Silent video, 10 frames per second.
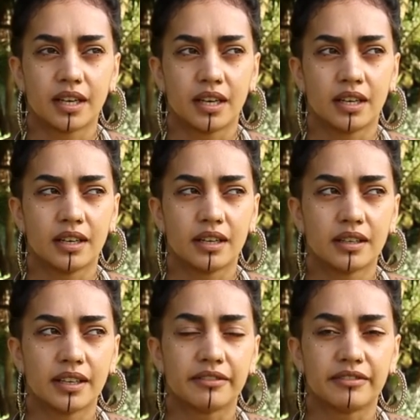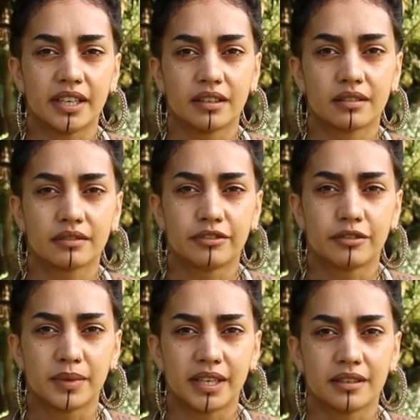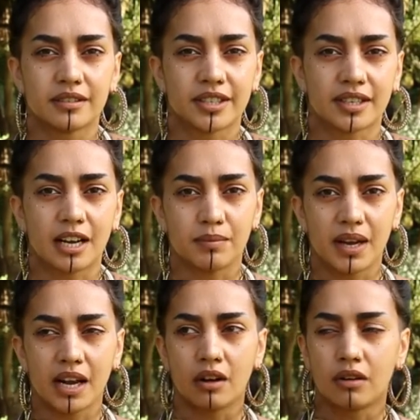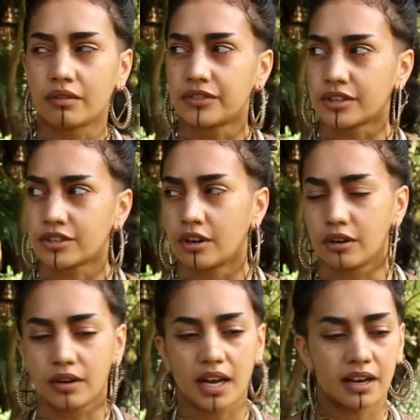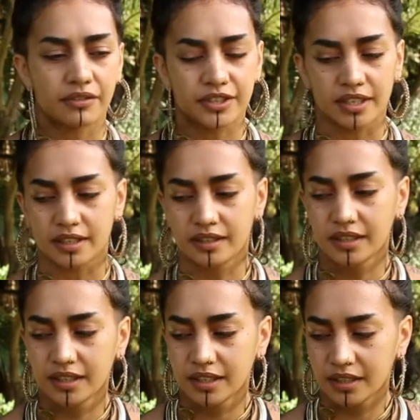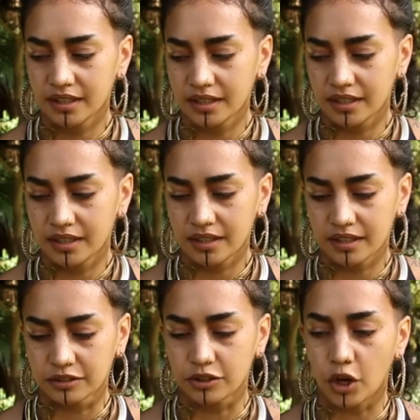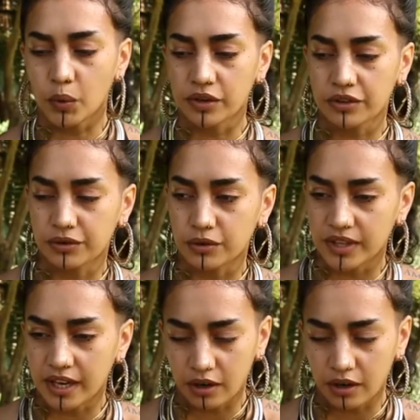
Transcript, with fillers: uh, event for me to come out of the show after going through that